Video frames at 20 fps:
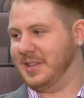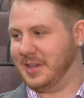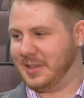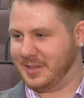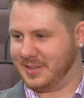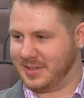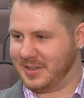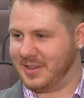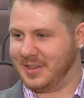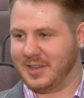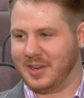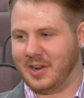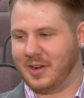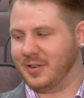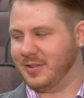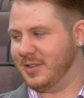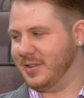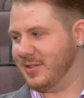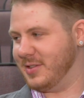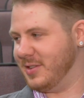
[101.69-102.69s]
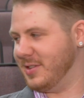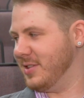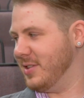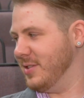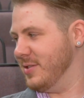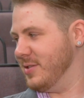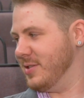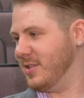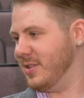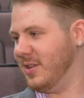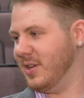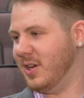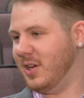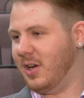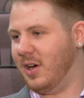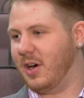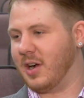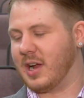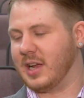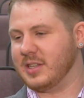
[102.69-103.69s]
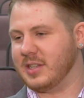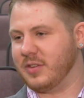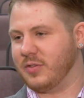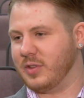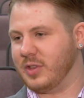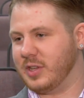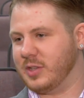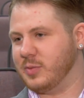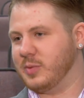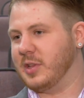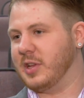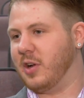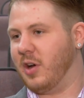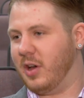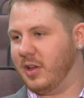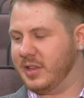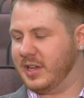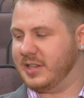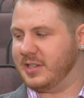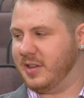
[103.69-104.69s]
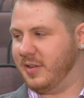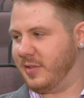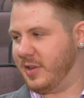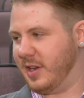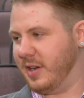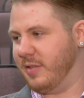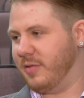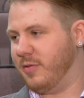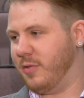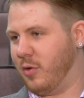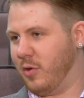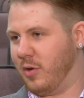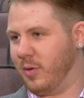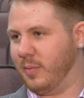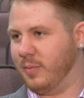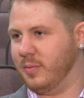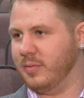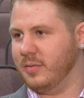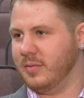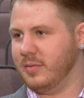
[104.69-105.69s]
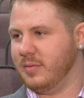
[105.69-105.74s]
Like this, you know, there's there's all kinds of different things, but then all that stuff can inform,